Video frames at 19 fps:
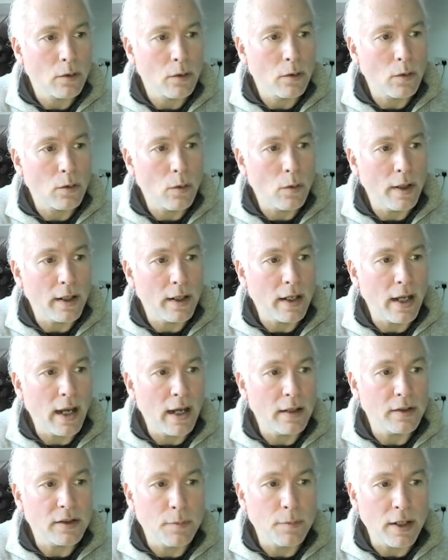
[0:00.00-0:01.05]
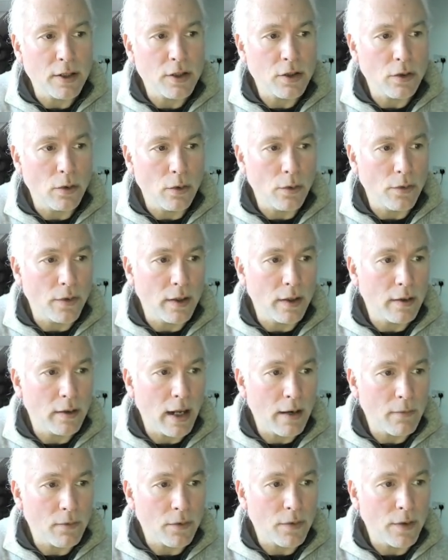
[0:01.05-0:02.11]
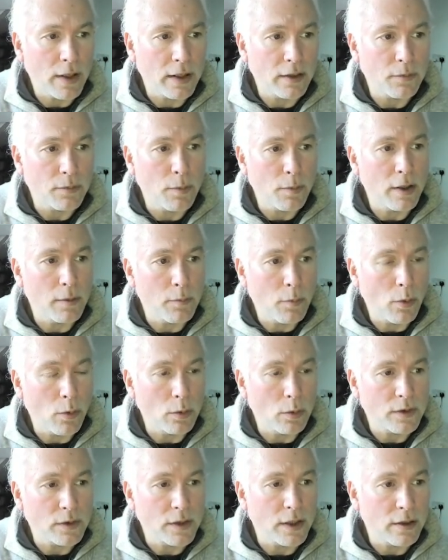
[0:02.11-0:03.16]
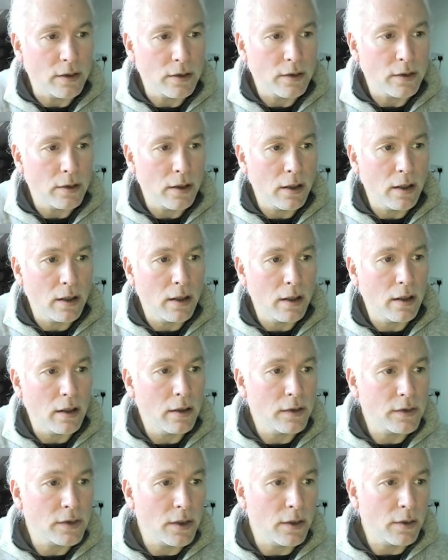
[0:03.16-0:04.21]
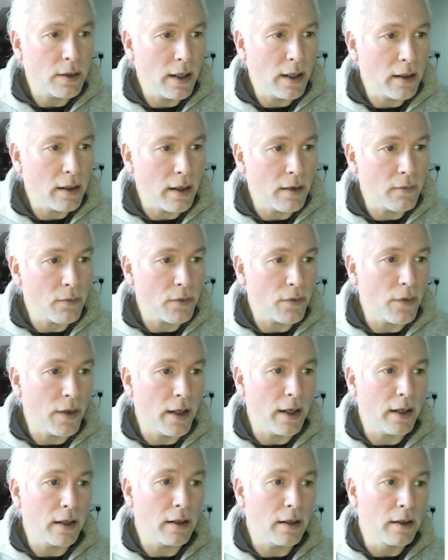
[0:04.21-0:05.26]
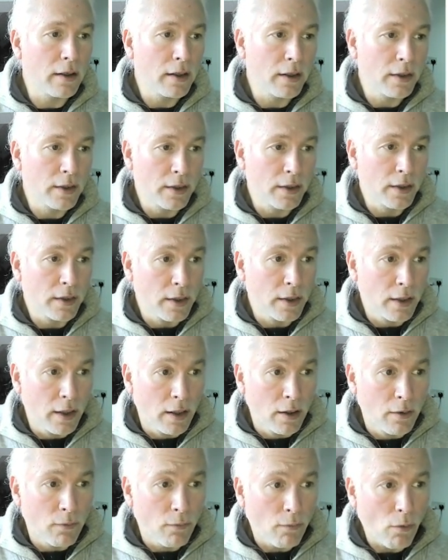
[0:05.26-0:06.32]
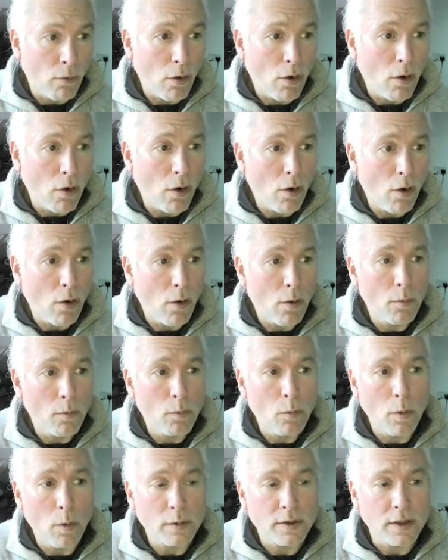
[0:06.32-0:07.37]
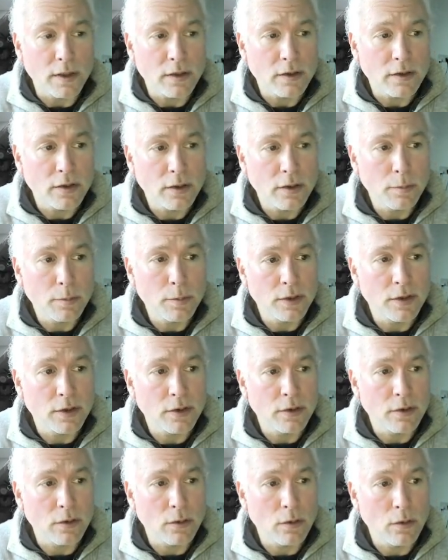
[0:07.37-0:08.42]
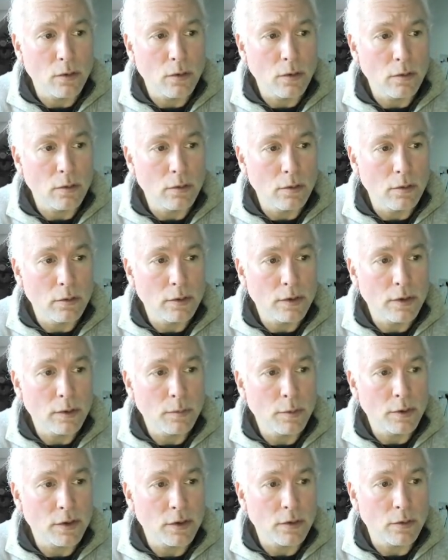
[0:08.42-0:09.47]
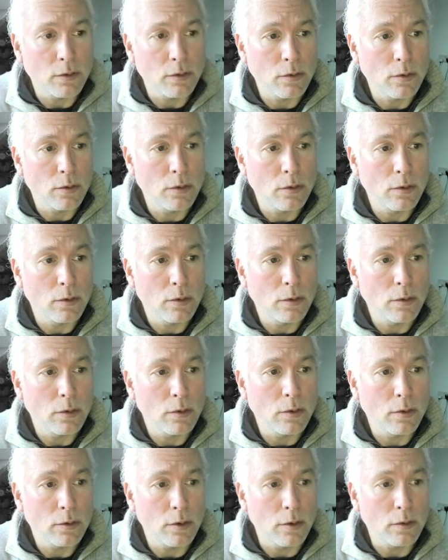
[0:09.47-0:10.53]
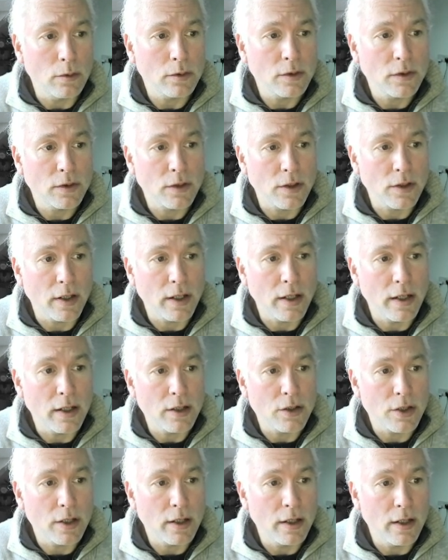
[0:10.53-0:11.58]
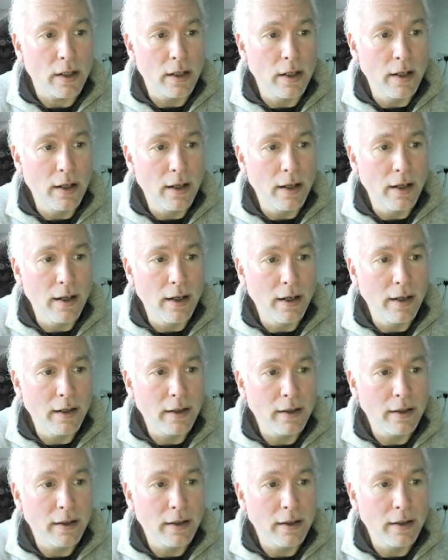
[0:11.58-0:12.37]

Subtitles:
Quick count to make sure that everything's been imported. So count everything from, what was it, superstore.staging.